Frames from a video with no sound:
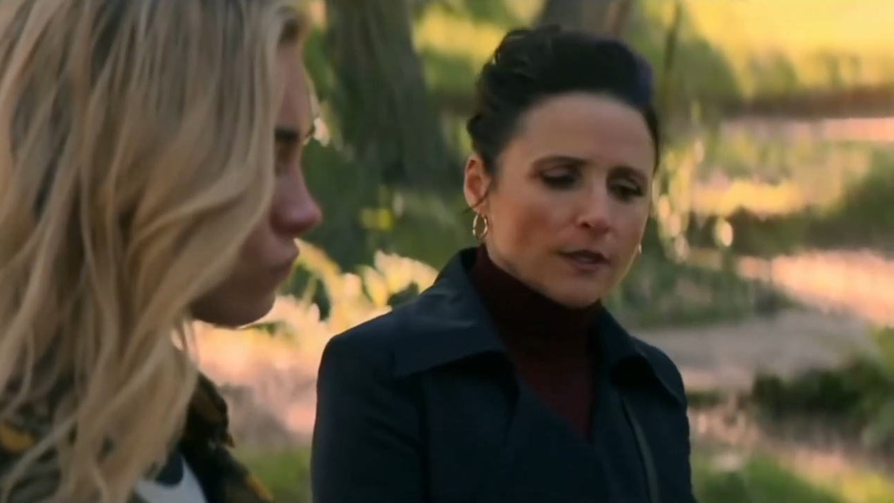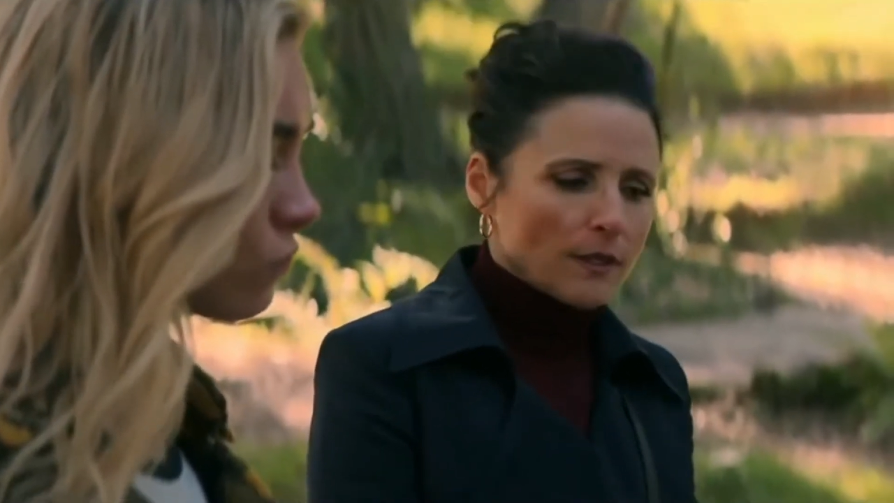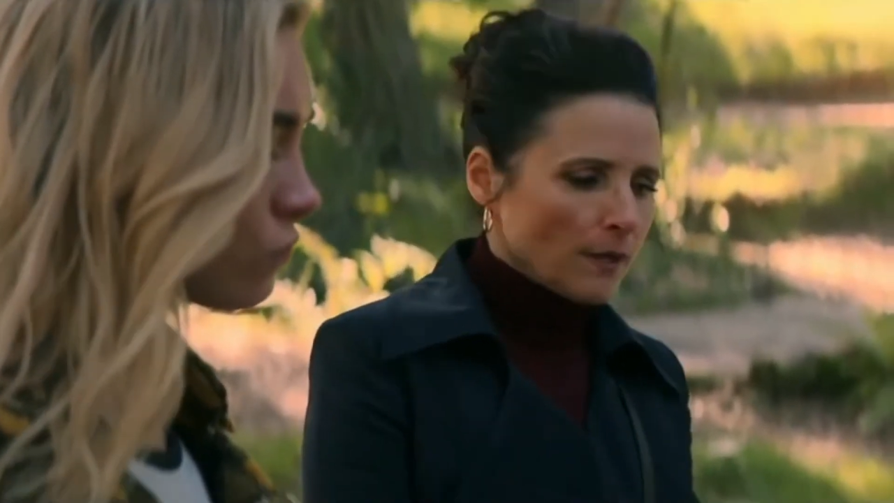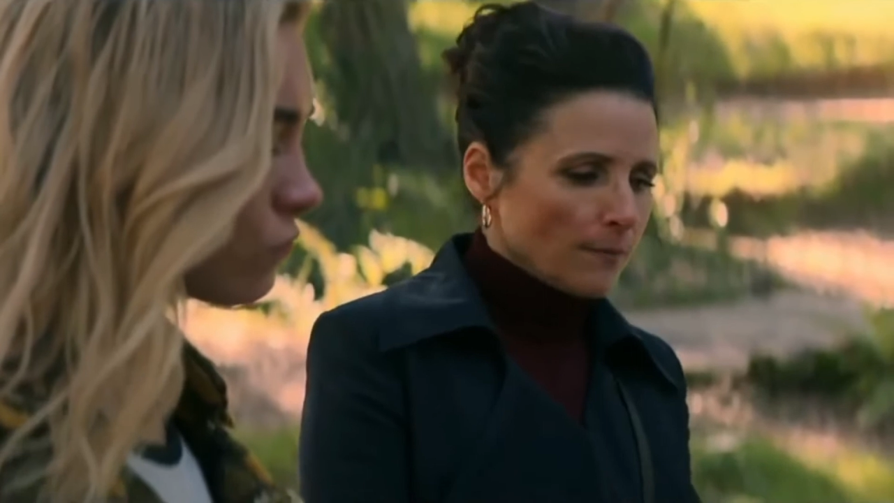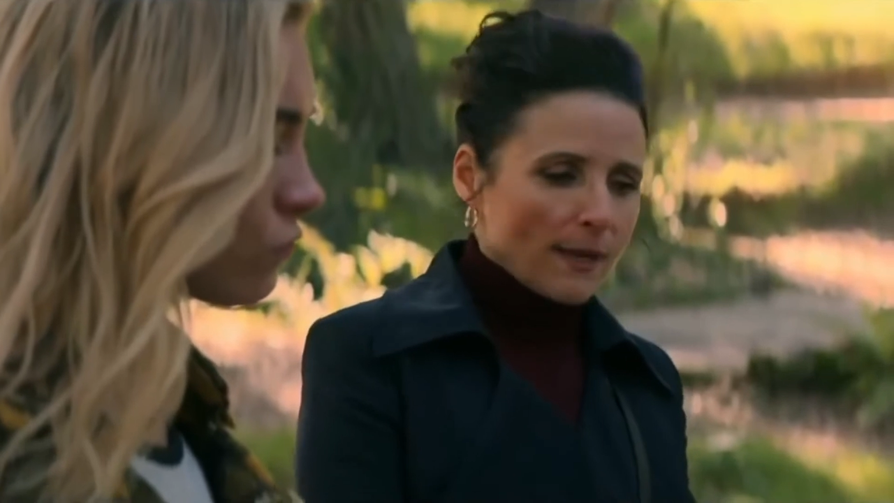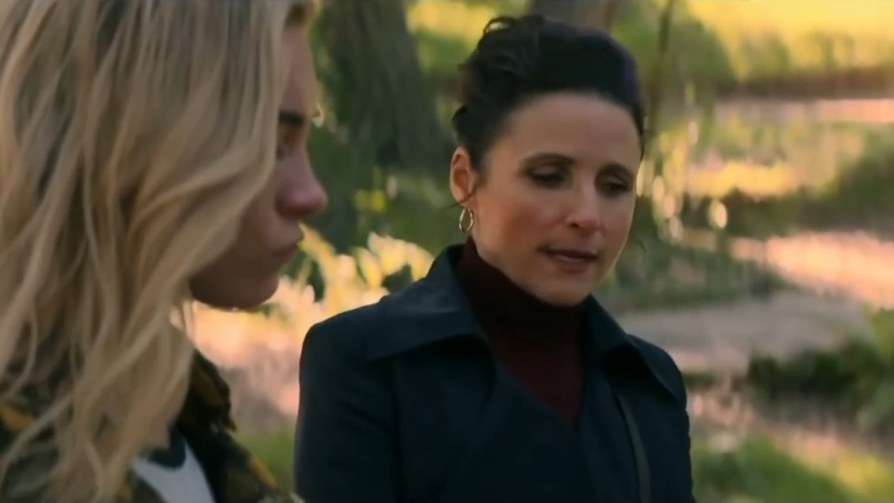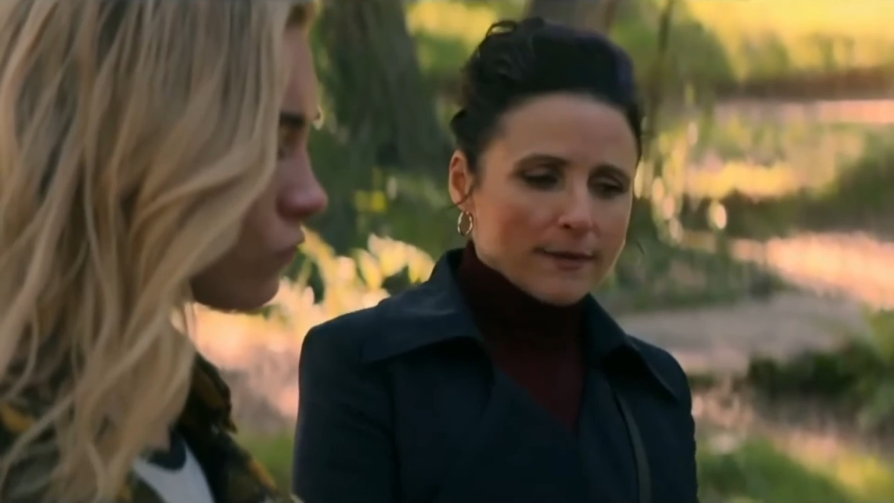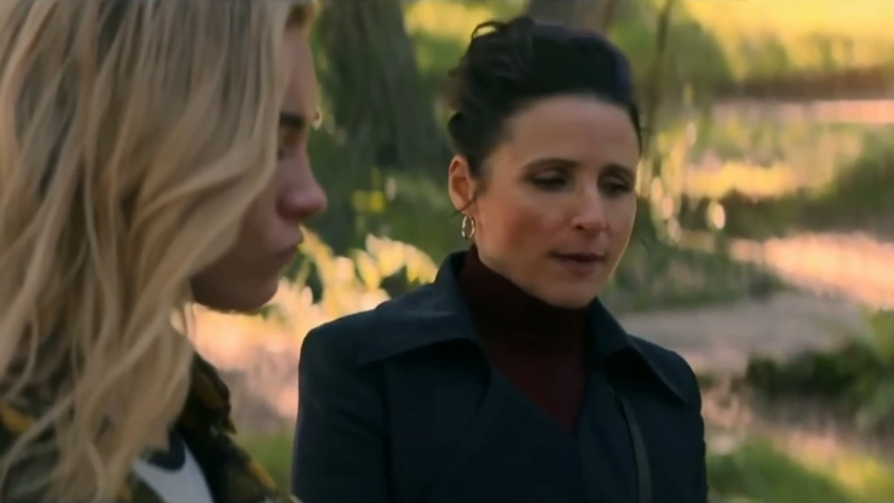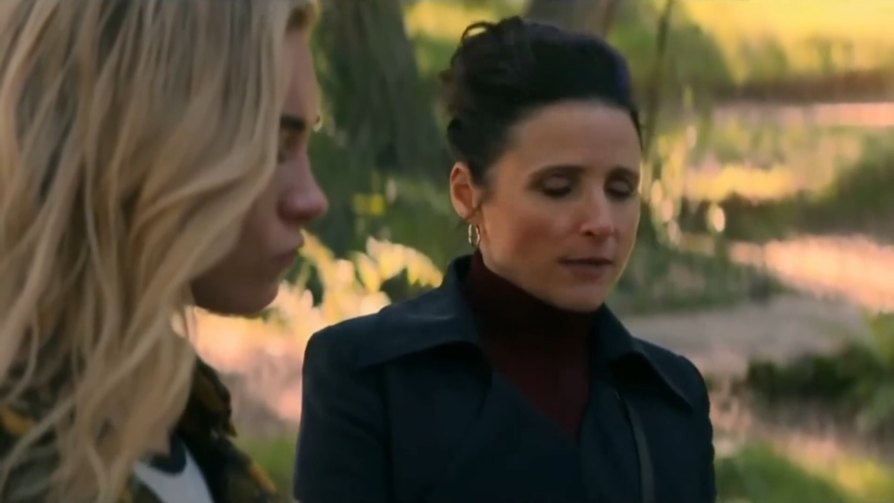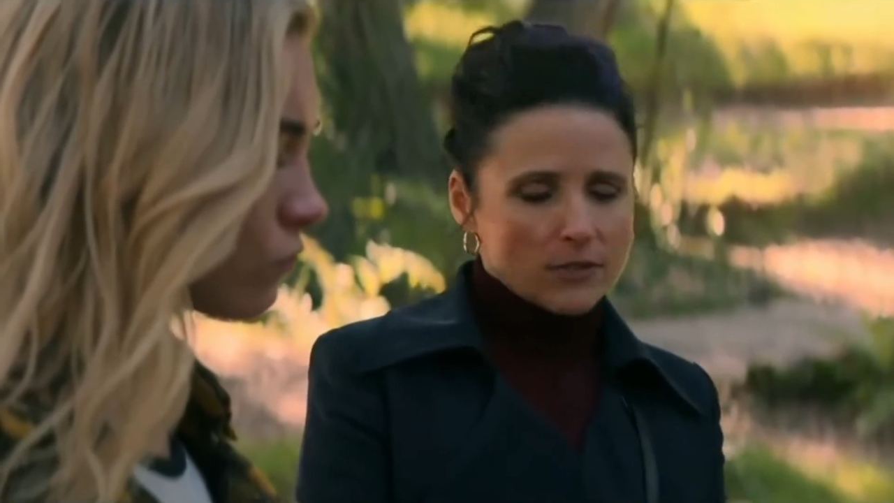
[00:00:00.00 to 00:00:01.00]
In the
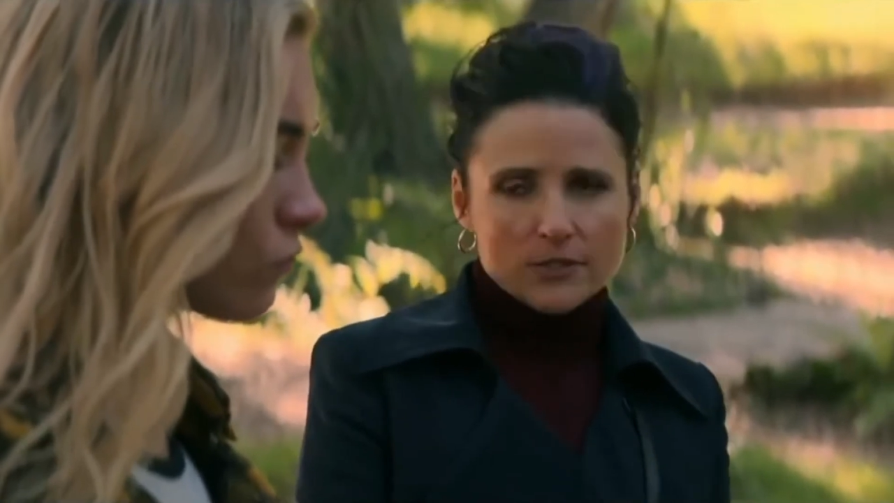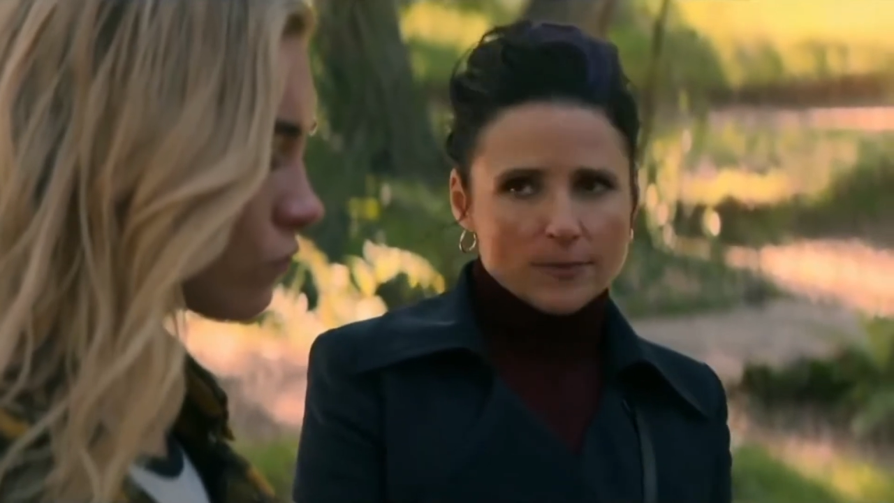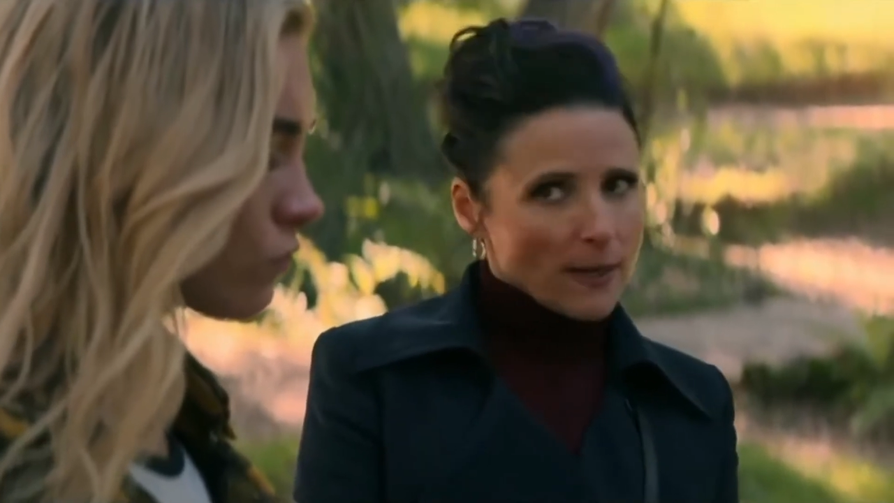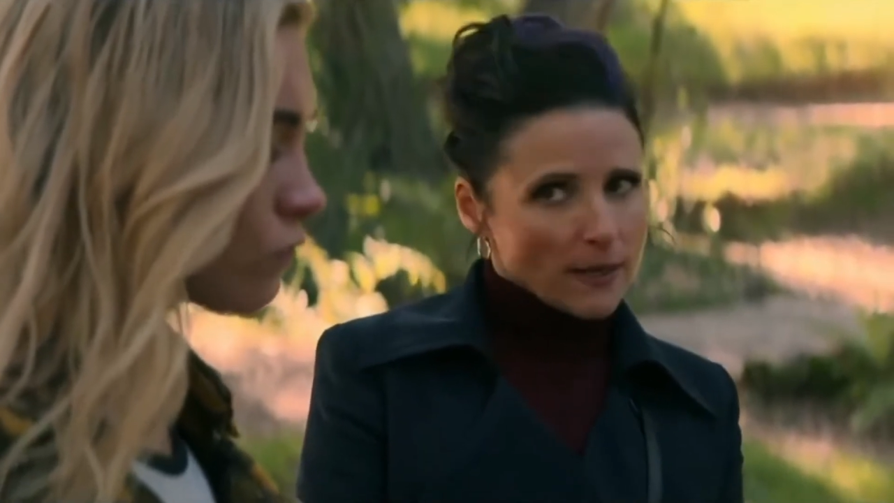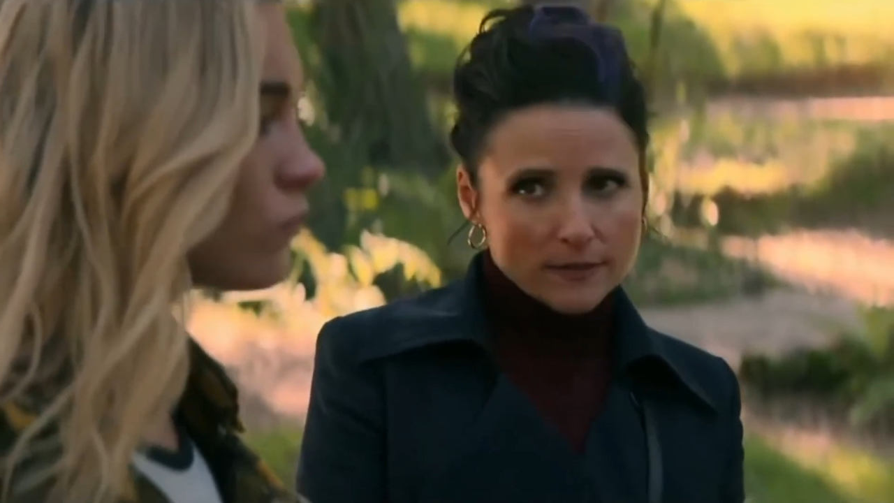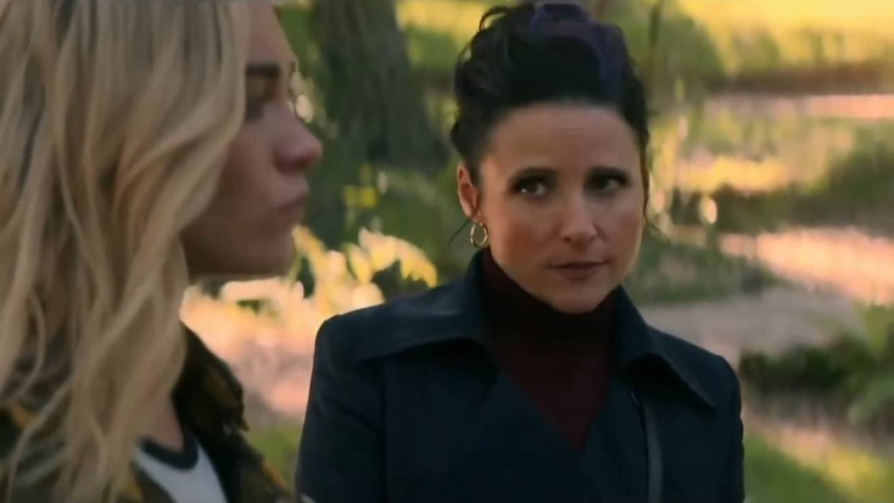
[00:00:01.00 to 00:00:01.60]
post-credit scene,